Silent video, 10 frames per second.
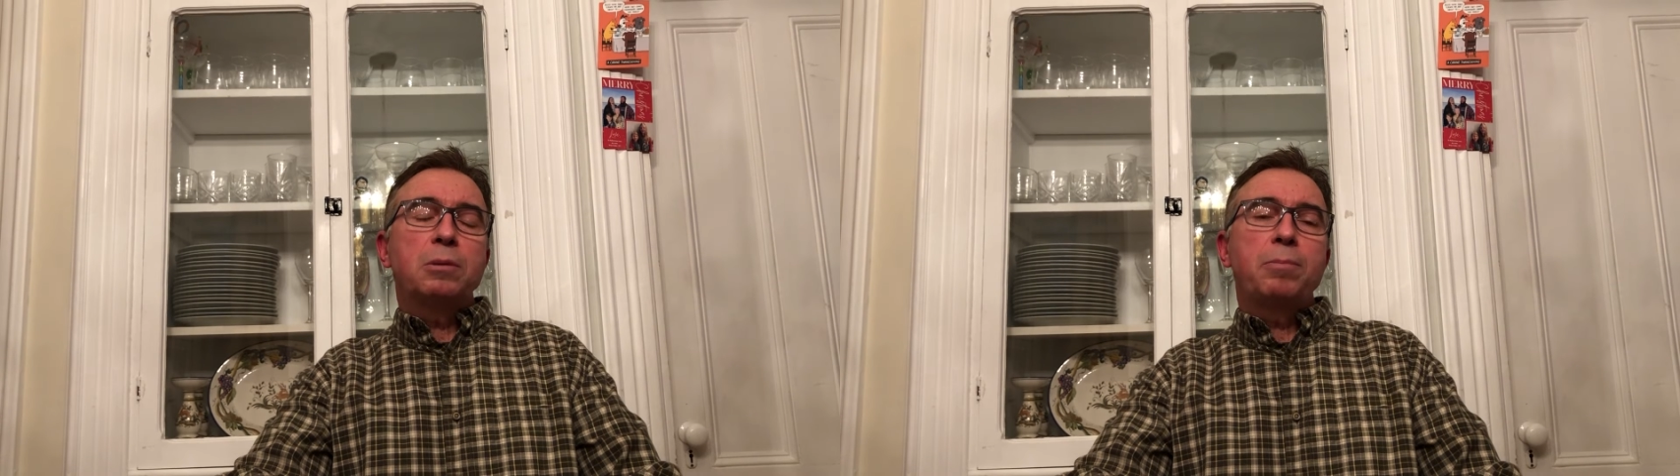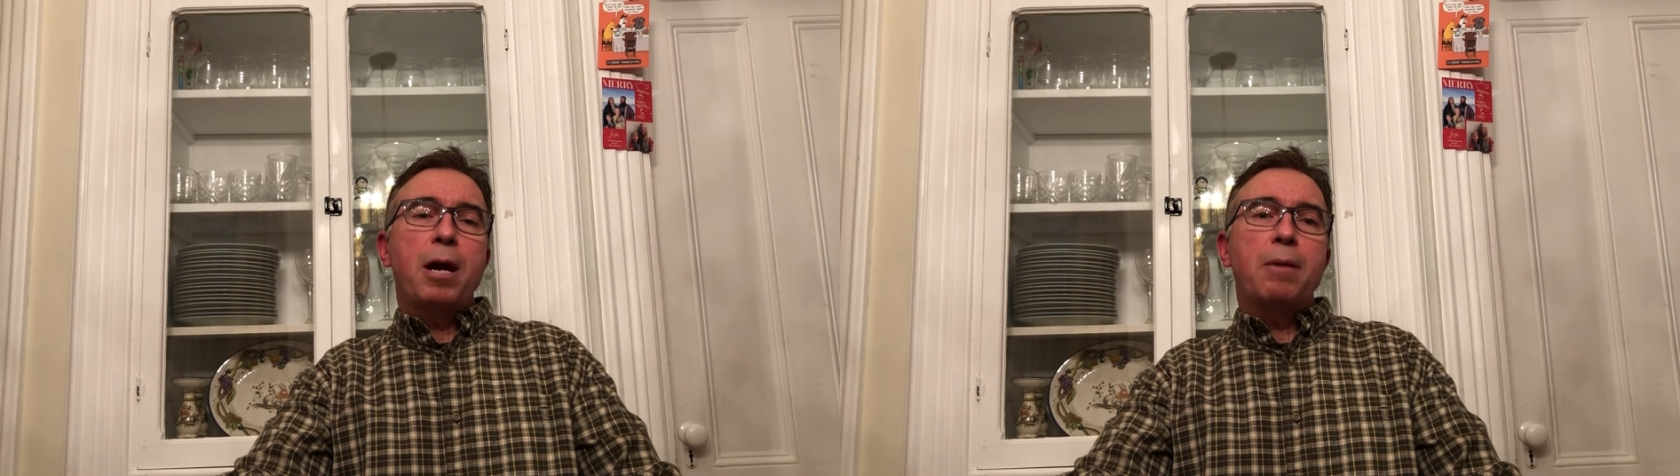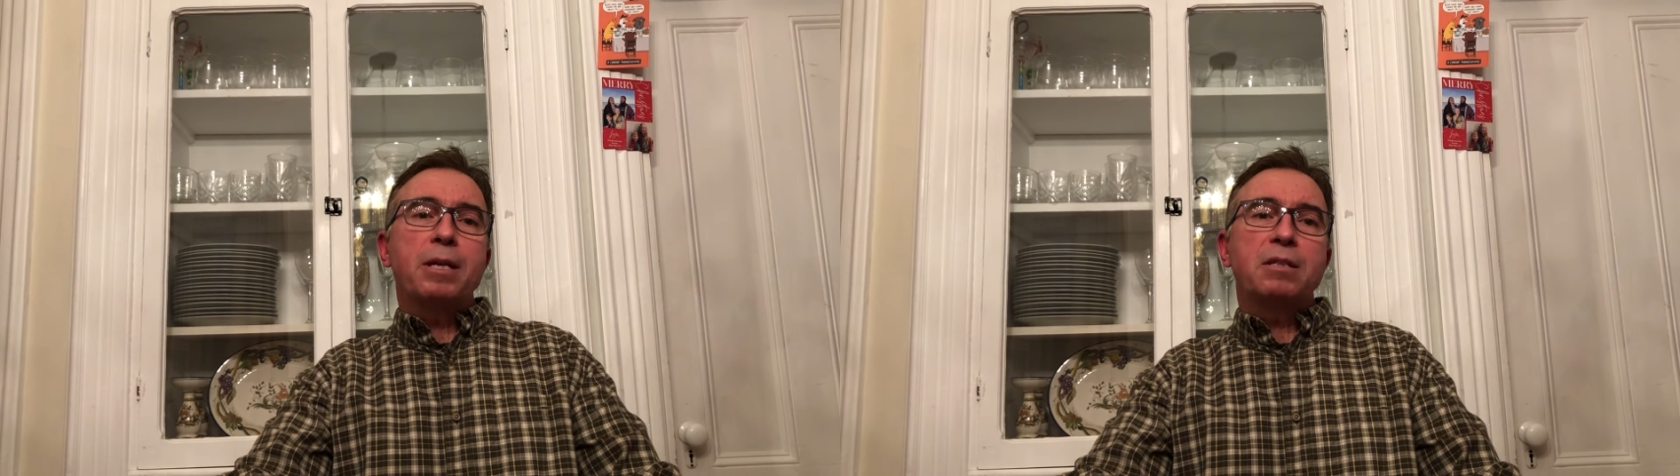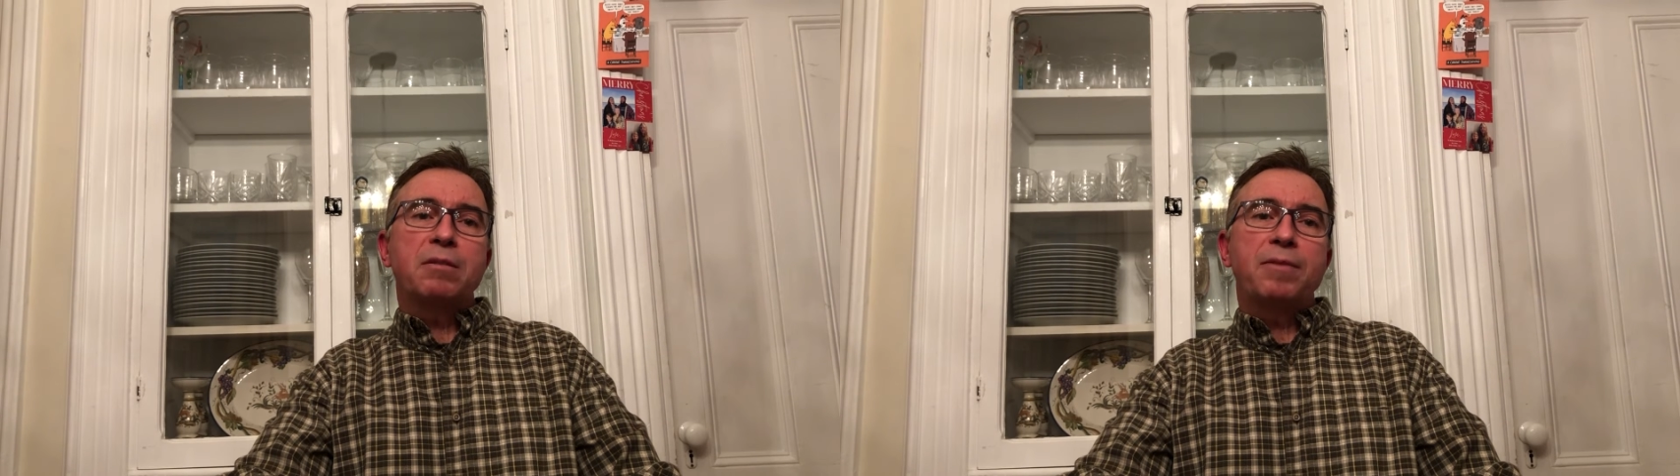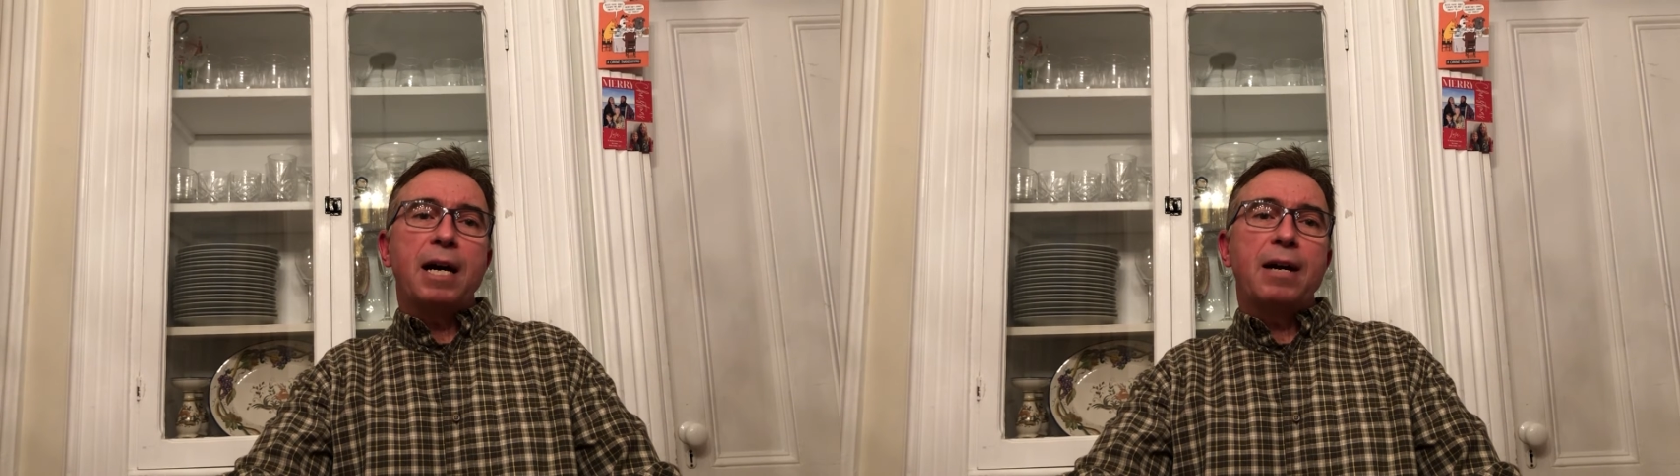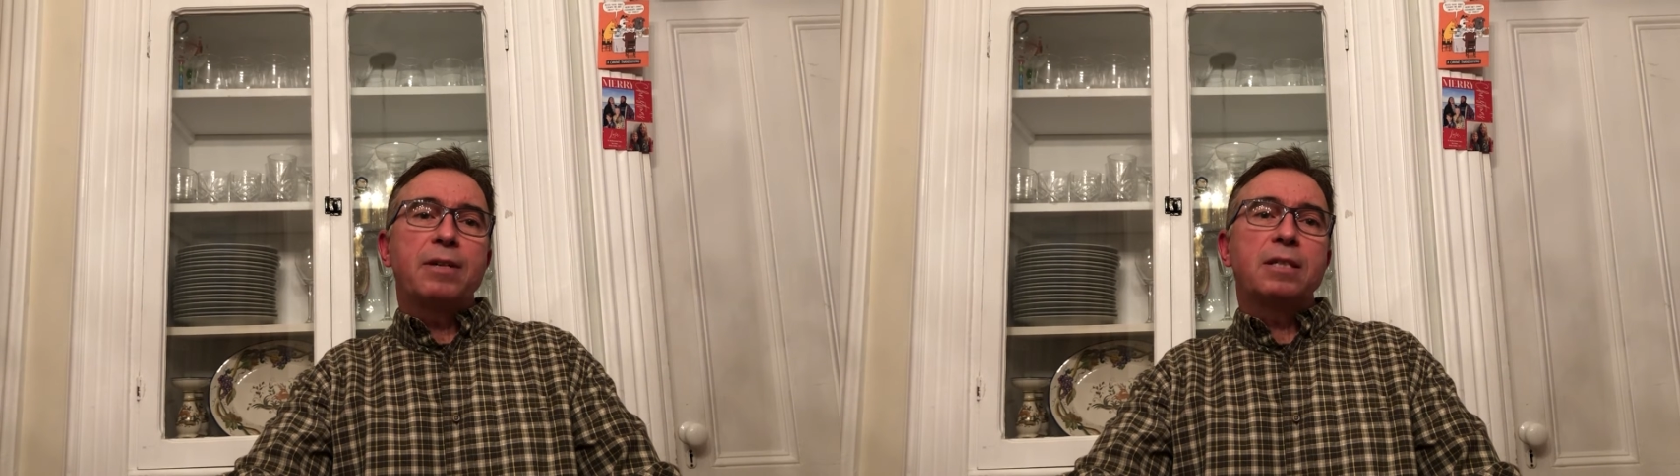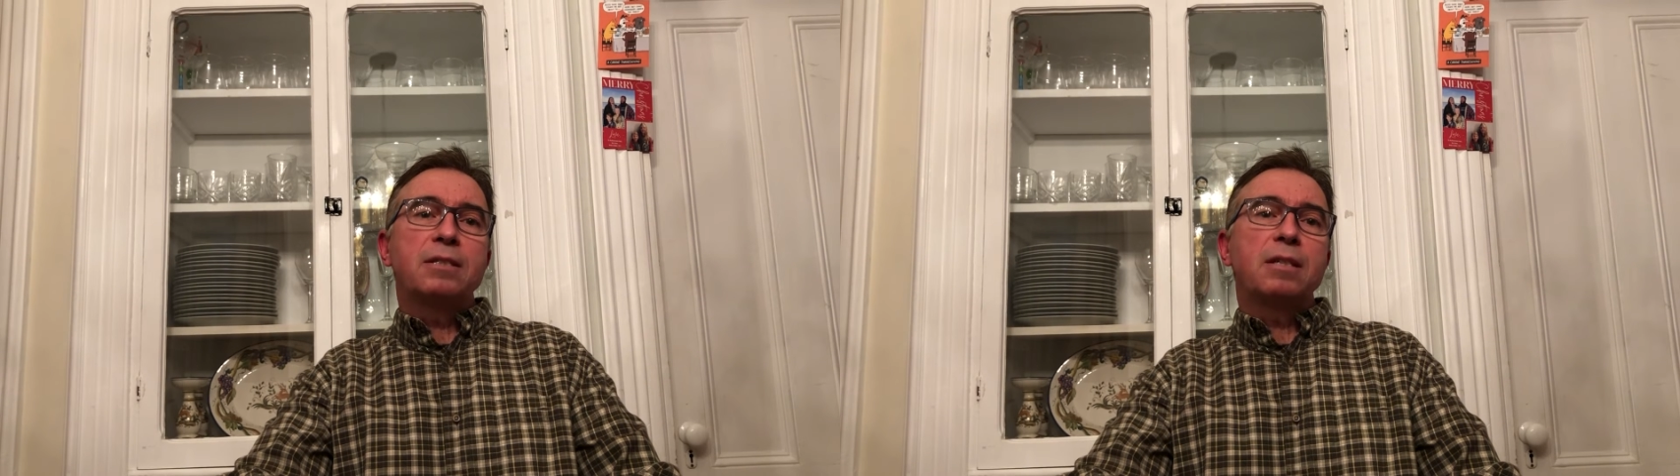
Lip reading: Paramixovirus,